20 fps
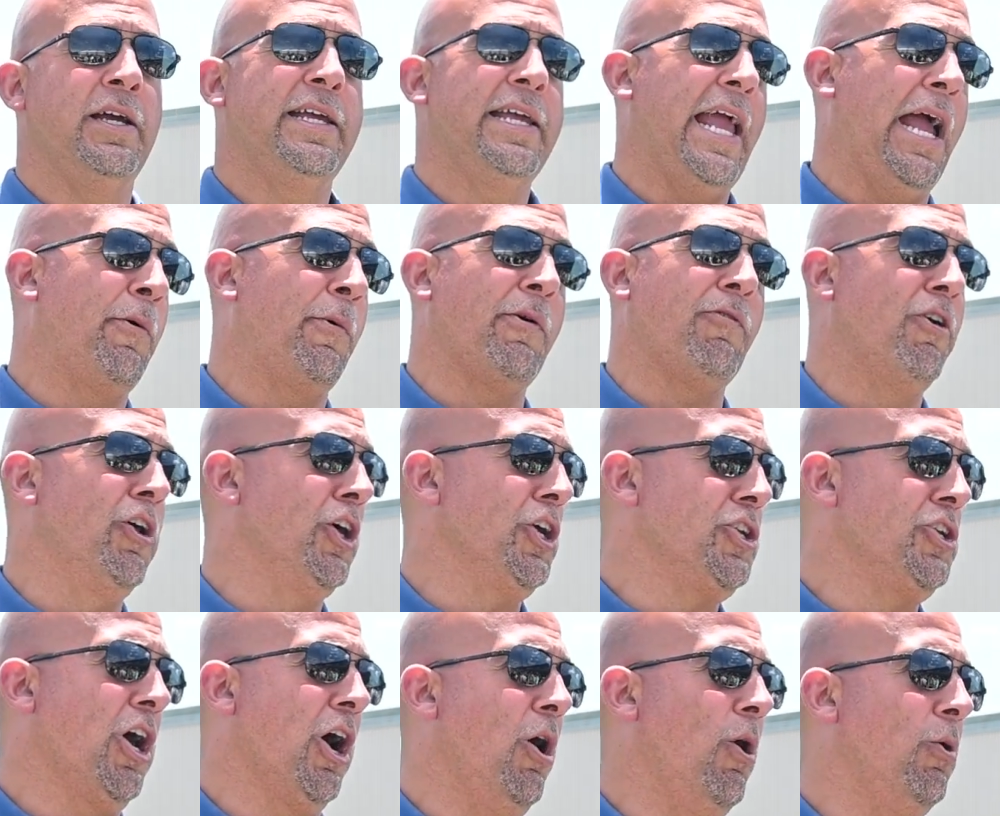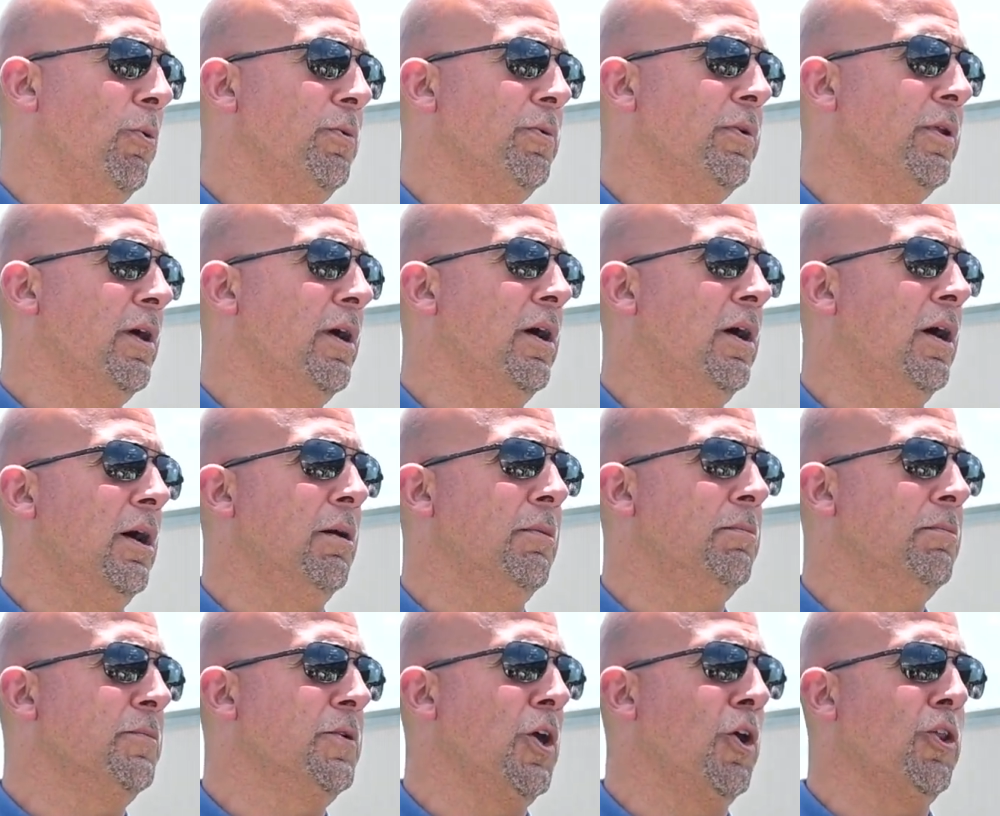Yeah, we really don't.
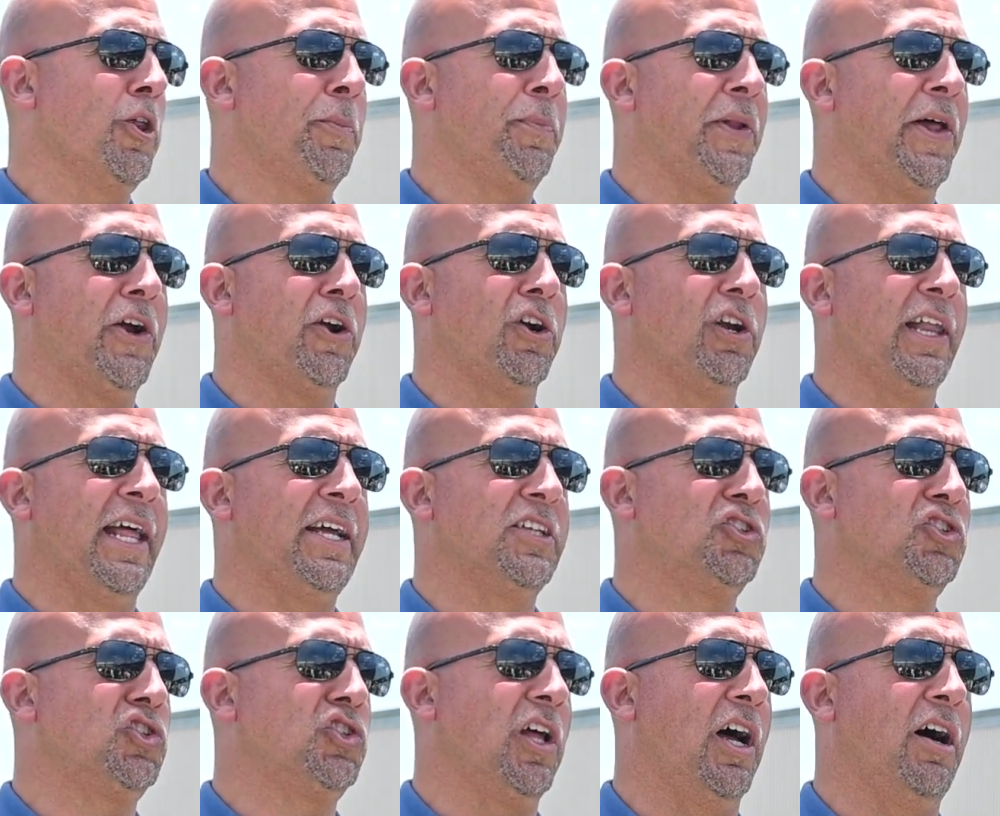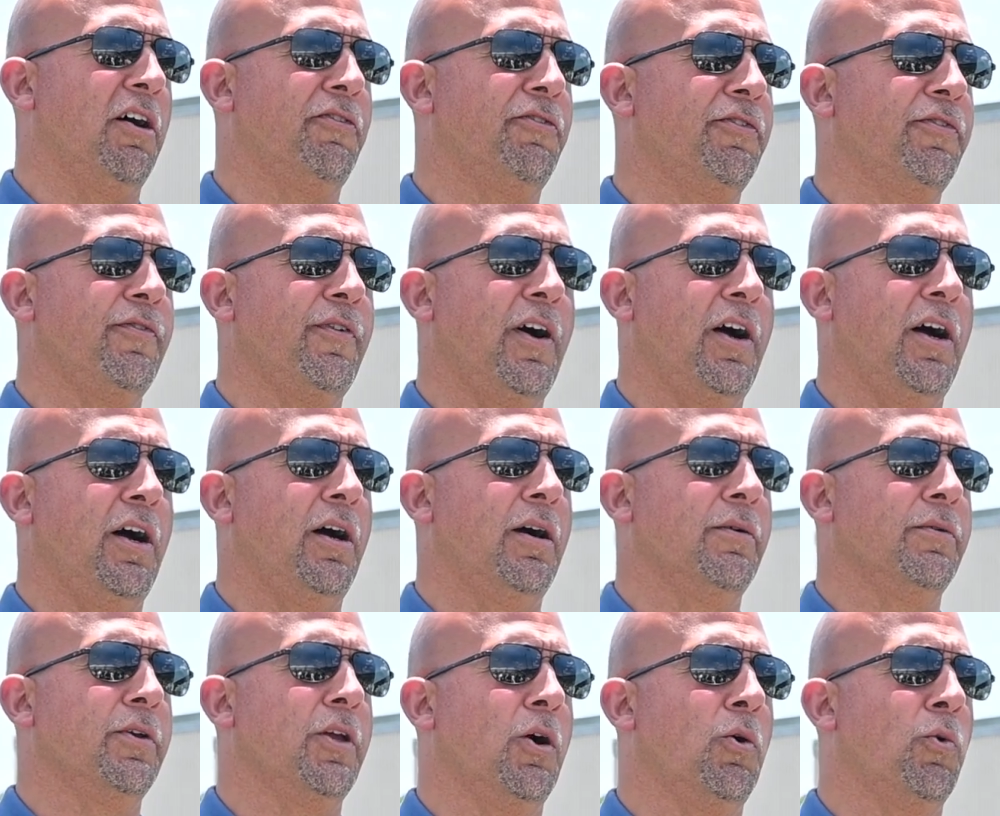You know, the player led stuff,
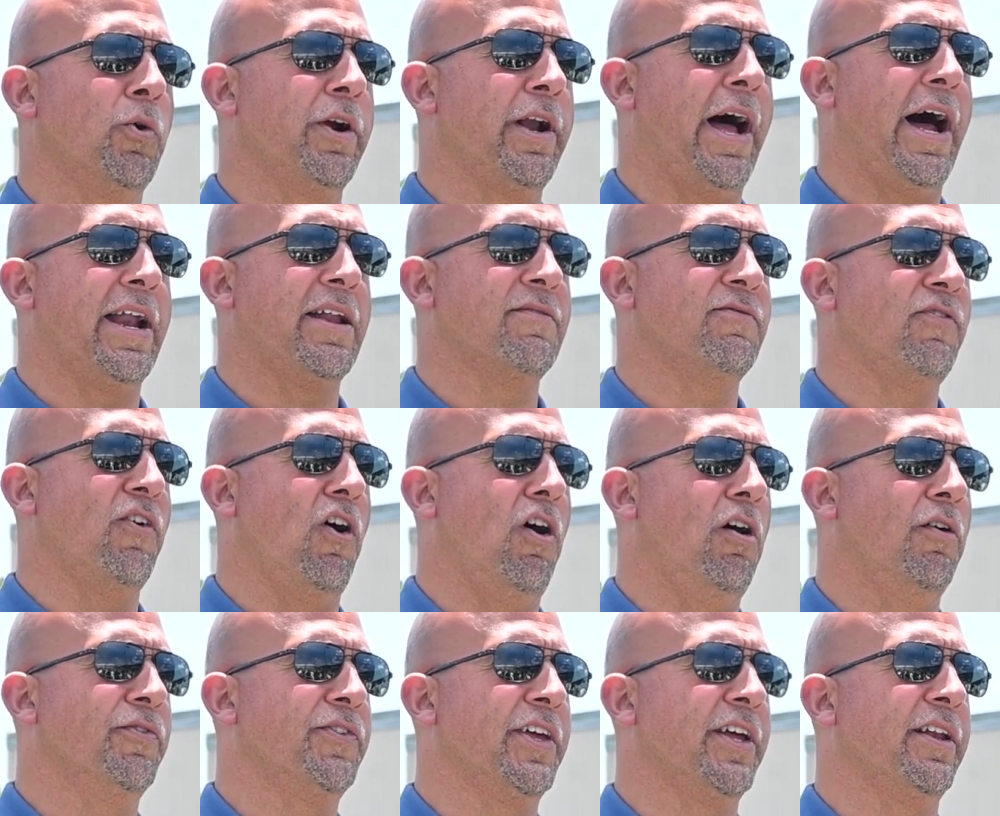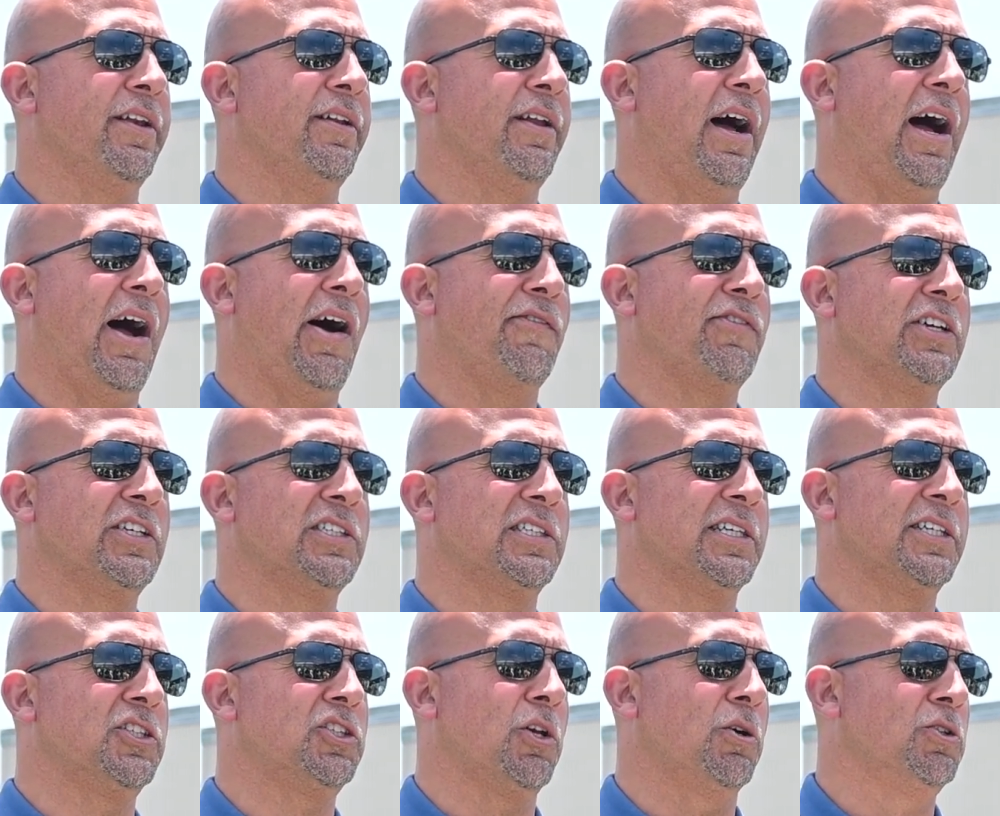you know, we're not involved in,
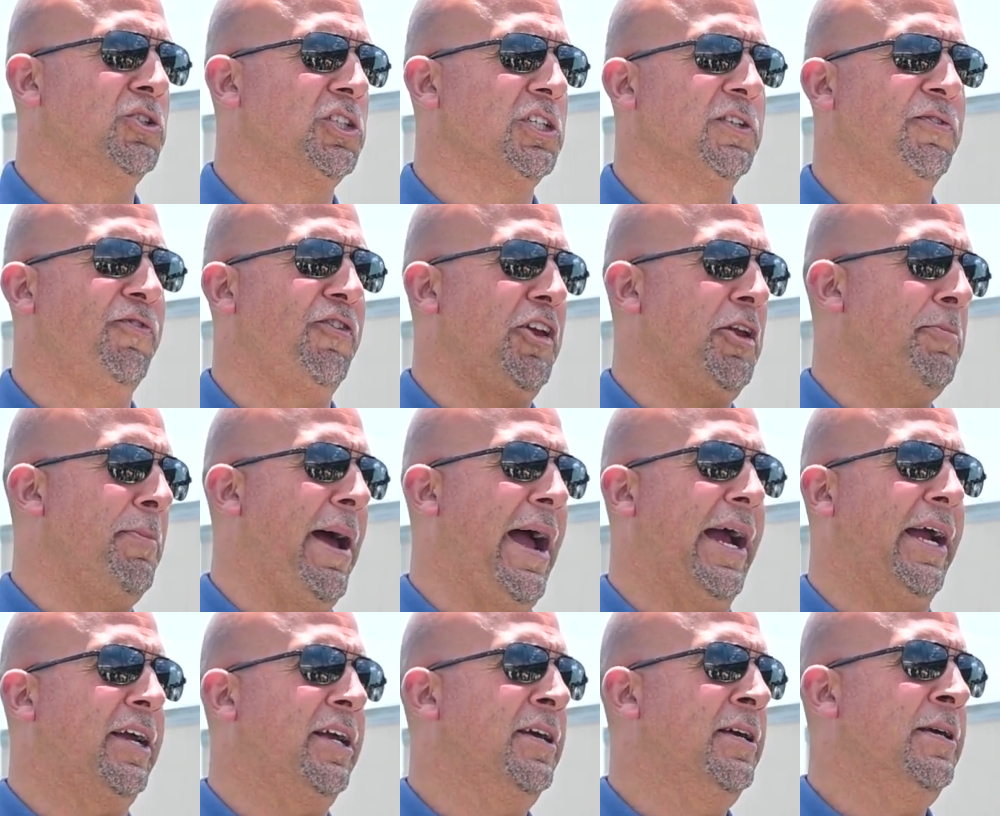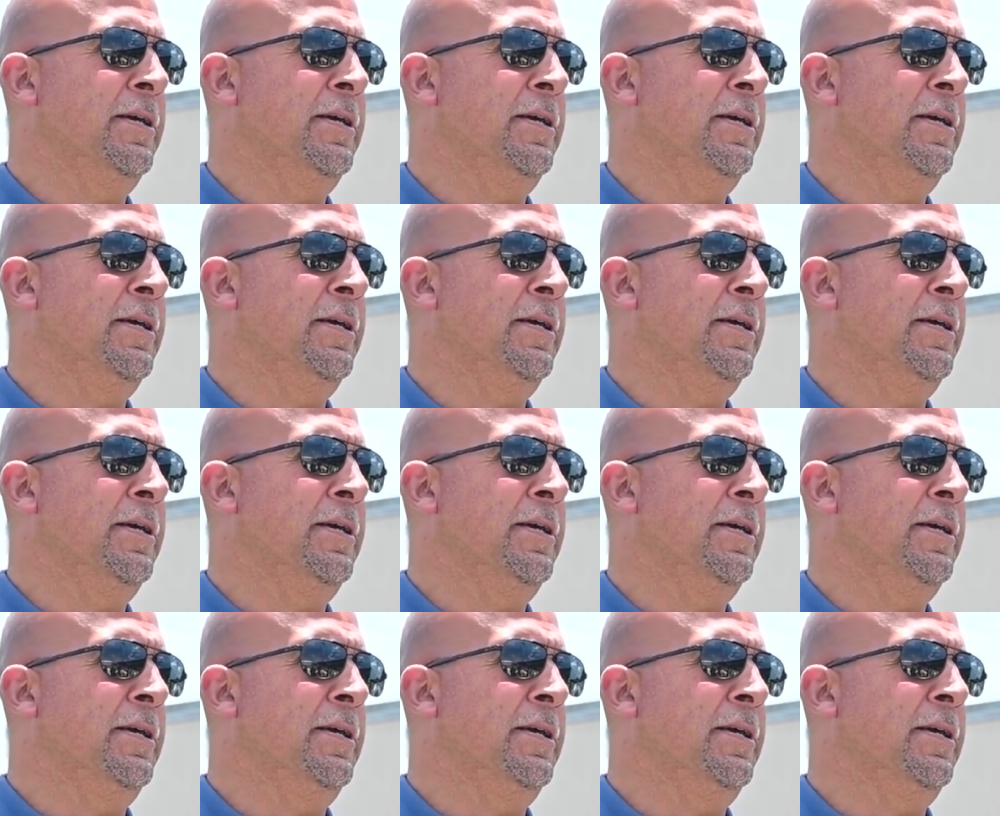obviously. So it's just feedback